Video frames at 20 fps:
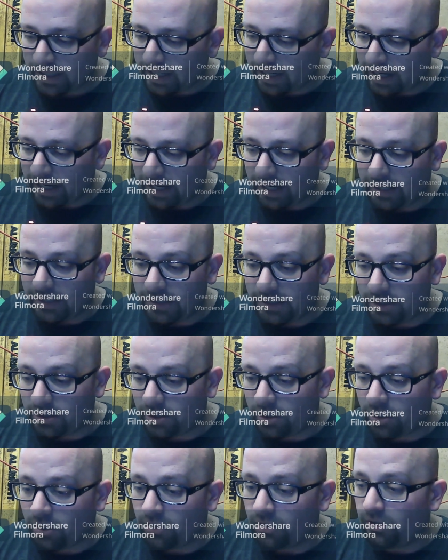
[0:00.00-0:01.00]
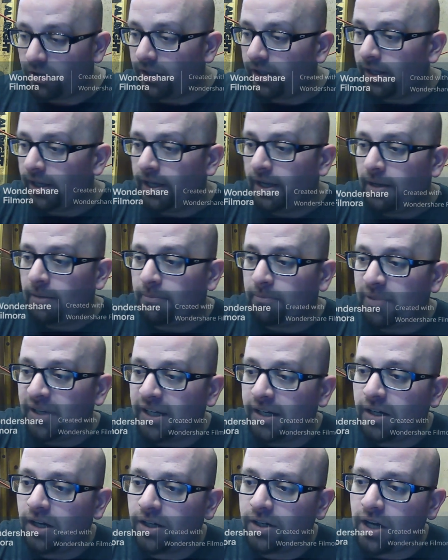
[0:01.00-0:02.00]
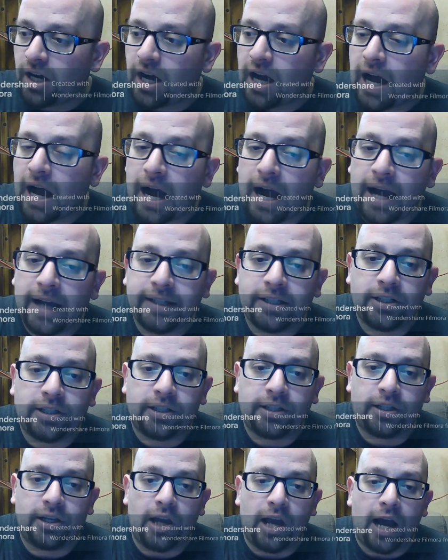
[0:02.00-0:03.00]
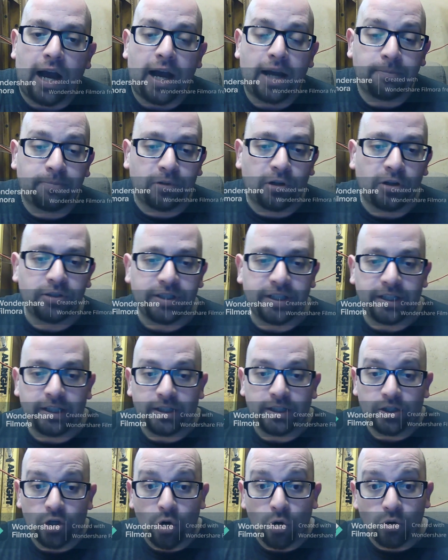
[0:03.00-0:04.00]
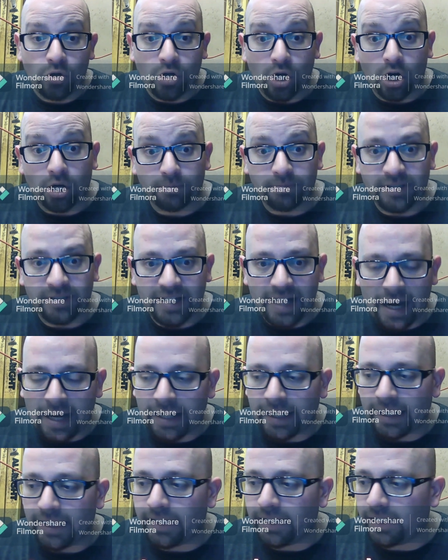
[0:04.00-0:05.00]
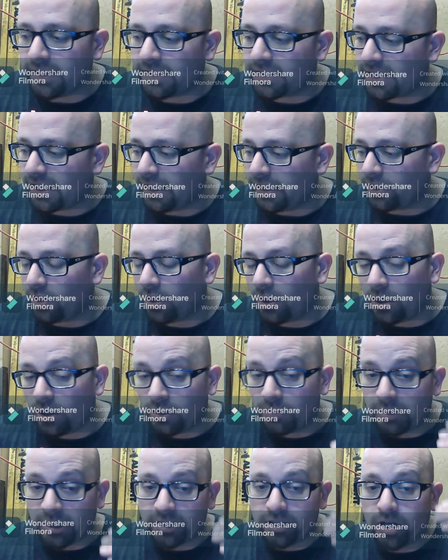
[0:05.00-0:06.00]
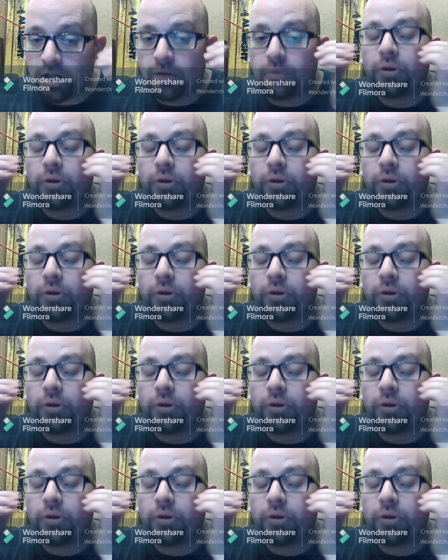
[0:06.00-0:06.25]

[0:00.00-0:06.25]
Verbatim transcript: And you know, being on a high high protein, no carb diet, it's like, oh my God,